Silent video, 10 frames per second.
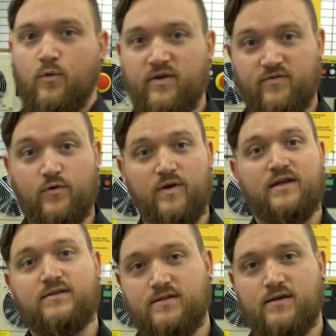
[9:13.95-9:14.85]
We've
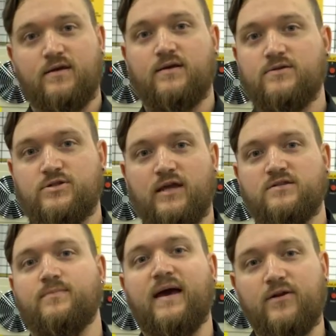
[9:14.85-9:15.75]
greased,
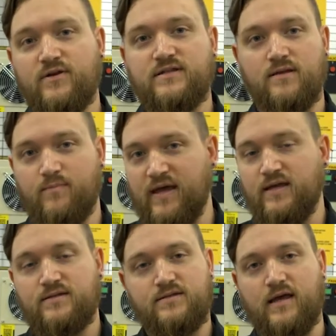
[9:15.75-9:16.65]
changed the batteries in the
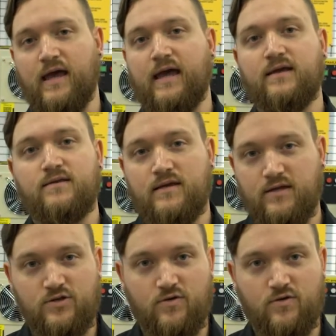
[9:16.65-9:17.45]
base and in,